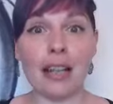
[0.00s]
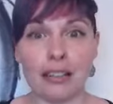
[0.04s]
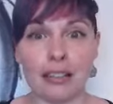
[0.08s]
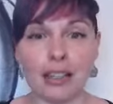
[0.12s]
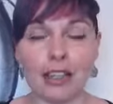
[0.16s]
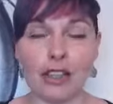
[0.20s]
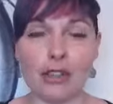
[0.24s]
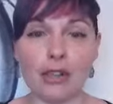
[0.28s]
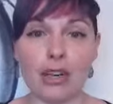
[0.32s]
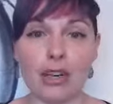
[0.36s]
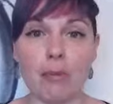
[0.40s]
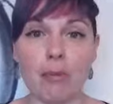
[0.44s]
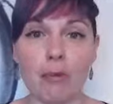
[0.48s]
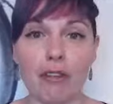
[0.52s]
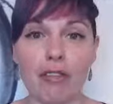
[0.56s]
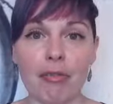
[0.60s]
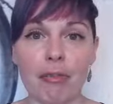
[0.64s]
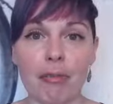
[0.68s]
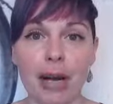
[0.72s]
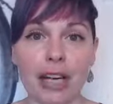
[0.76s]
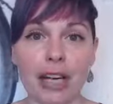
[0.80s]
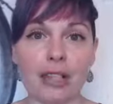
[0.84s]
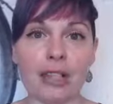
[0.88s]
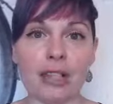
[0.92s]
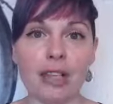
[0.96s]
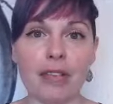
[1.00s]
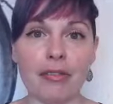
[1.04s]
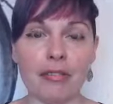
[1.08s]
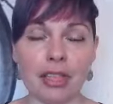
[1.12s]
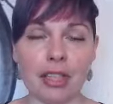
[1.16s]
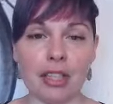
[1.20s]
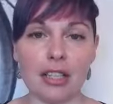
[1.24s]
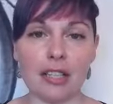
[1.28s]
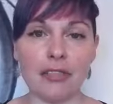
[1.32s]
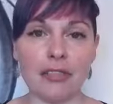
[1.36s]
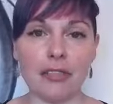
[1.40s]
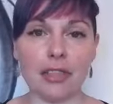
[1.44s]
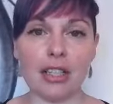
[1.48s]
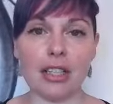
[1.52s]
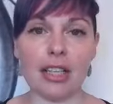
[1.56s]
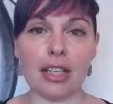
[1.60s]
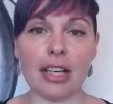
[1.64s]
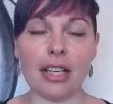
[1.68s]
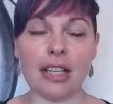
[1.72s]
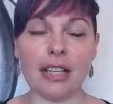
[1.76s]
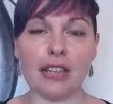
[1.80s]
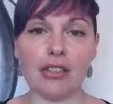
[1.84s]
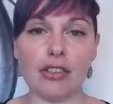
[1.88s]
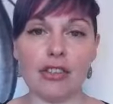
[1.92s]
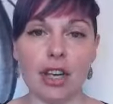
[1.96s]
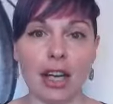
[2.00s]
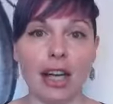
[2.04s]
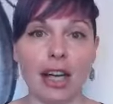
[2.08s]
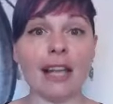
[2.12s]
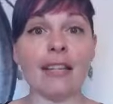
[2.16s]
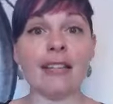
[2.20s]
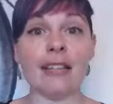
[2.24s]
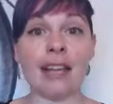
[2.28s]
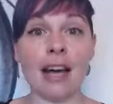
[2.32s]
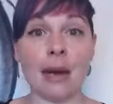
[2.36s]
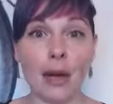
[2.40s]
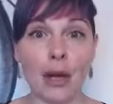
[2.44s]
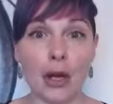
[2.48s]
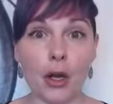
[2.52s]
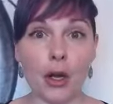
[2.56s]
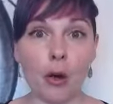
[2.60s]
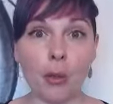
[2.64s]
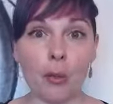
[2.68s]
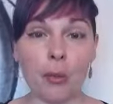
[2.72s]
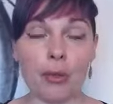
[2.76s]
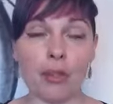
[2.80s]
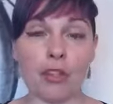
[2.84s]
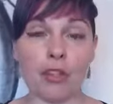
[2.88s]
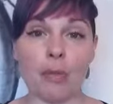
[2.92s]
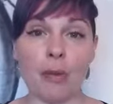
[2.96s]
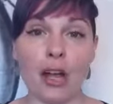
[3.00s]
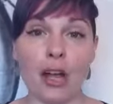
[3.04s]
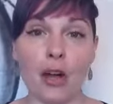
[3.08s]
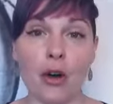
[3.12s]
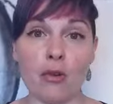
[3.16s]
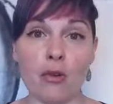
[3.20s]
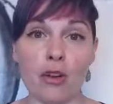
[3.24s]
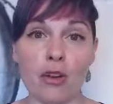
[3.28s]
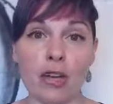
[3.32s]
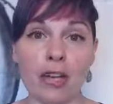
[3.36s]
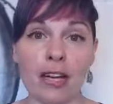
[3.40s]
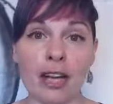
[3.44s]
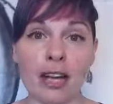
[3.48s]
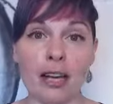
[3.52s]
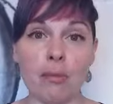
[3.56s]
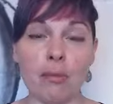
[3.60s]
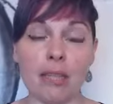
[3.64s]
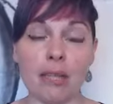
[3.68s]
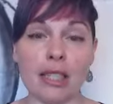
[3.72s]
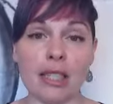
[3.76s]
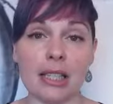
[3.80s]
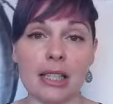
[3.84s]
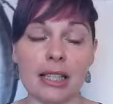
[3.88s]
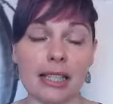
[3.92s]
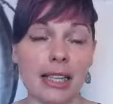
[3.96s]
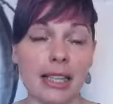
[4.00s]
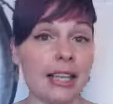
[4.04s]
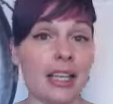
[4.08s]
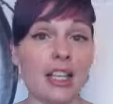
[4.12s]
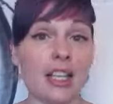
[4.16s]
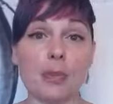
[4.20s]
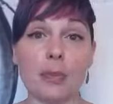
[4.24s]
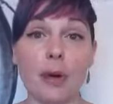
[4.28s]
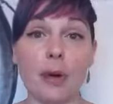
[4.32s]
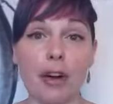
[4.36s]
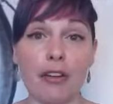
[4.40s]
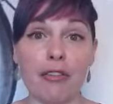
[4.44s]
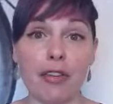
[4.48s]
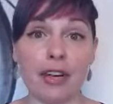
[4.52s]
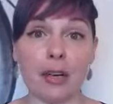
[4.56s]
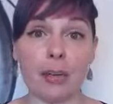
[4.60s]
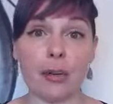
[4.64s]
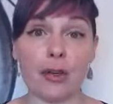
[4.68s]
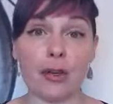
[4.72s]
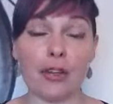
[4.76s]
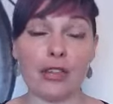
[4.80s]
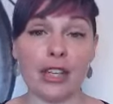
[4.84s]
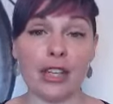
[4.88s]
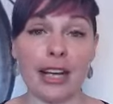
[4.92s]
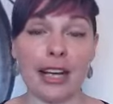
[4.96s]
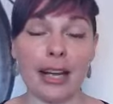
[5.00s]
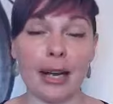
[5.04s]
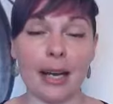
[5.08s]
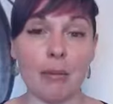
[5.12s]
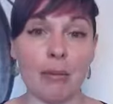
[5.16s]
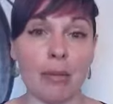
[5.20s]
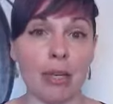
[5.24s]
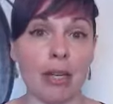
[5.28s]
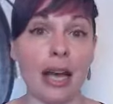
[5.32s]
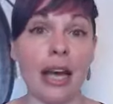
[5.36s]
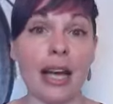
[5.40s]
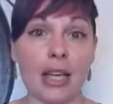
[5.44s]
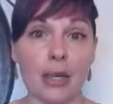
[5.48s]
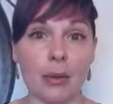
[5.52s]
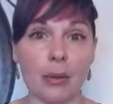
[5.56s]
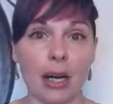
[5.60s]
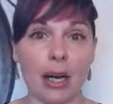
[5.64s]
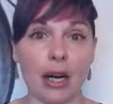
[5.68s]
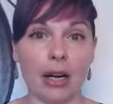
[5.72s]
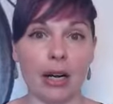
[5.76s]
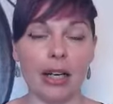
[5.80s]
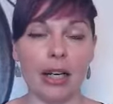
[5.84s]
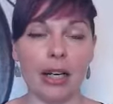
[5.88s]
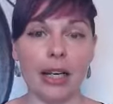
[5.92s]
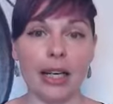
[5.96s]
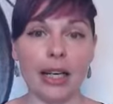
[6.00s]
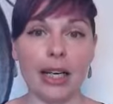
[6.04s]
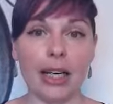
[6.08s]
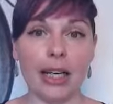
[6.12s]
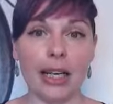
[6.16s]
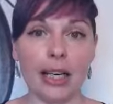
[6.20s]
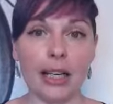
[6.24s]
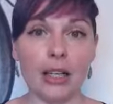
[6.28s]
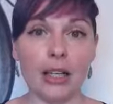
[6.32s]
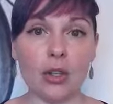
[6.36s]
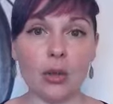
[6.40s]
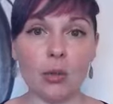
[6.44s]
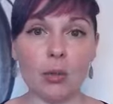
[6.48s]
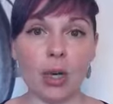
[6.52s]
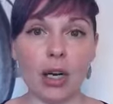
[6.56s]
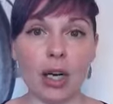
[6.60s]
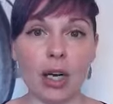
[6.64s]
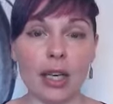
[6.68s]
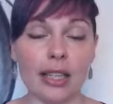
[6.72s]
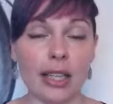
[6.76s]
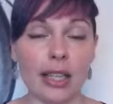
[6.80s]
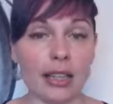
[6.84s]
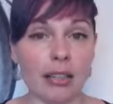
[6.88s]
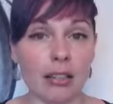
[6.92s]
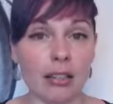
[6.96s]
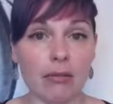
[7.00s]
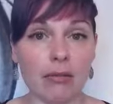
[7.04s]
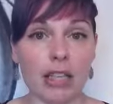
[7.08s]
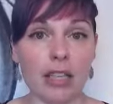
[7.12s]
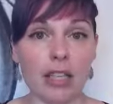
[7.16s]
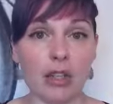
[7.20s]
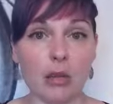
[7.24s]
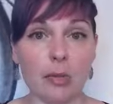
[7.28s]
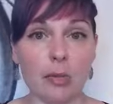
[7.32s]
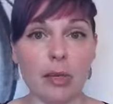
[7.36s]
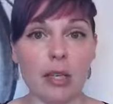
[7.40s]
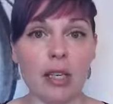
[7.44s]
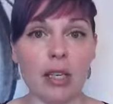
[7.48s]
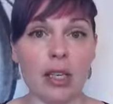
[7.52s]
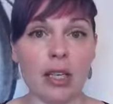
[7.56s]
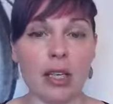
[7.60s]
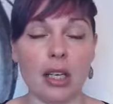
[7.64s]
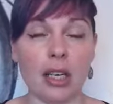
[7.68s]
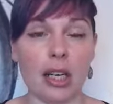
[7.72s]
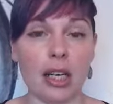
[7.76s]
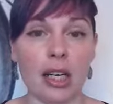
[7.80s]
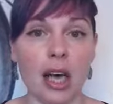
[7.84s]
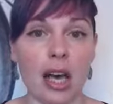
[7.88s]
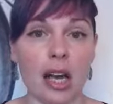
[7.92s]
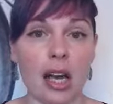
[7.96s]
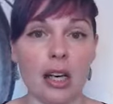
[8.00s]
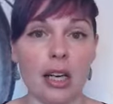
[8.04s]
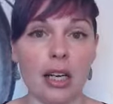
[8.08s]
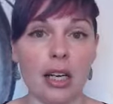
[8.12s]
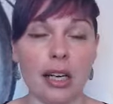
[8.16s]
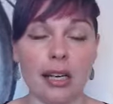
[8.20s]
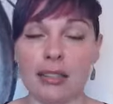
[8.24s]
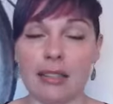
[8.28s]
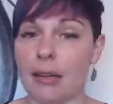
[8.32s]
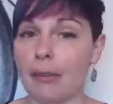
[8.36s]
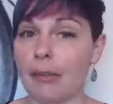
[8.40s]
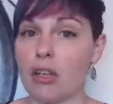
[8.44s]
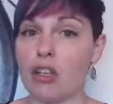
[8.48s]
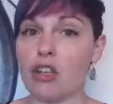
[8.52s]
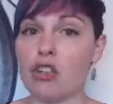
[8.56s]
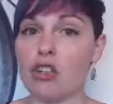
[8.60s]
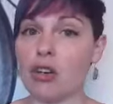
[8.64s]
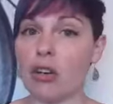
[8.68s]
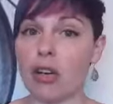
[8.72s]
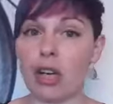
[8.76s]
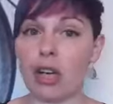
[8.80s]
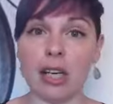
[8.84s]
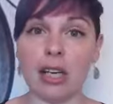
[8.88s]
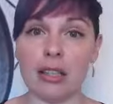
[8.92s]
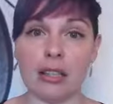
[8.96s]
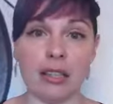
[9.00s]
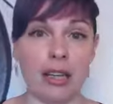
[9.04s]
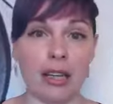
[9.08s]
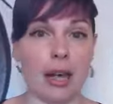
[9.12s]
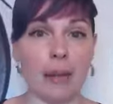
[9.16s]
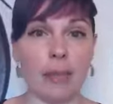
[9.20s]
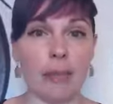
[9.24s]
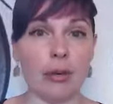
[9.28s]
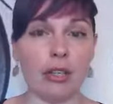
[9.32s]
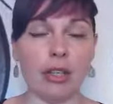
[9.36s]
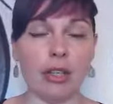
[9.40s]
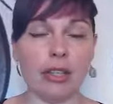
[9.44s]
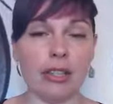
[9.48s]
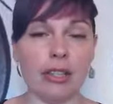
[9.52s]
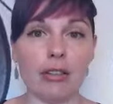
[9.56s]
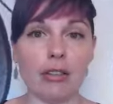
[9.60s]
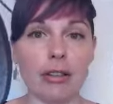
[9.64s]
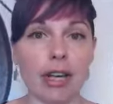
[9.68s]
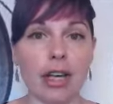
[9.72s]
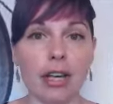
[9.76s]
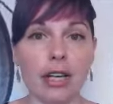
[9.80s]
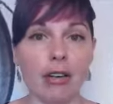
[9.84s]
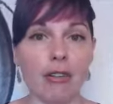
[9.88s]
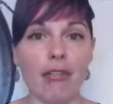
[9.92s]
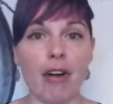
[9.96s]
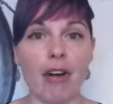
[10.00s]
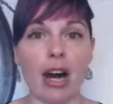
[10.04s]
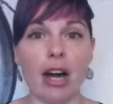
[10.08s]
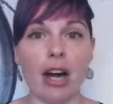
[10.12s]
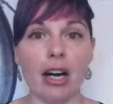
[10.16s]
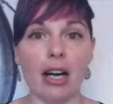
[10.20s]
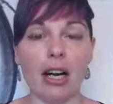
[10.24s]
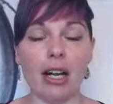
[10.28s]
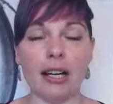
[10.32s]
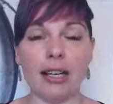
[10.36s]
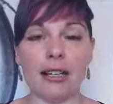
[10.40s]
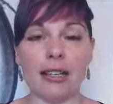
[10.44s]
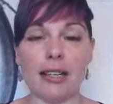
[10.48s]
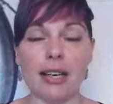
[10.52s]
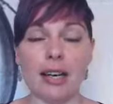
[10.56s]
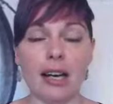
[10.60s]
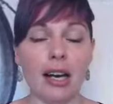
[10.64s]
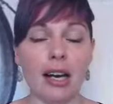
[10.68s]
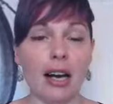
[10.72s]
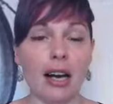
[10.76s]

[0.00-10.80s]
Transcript: dream of mine, to live in a different country. And now I opened my own online business, and it's perfect because I can be anywhere in the world. I don't need to be in Ireland. I'm enjoying the emerald green of Ireland.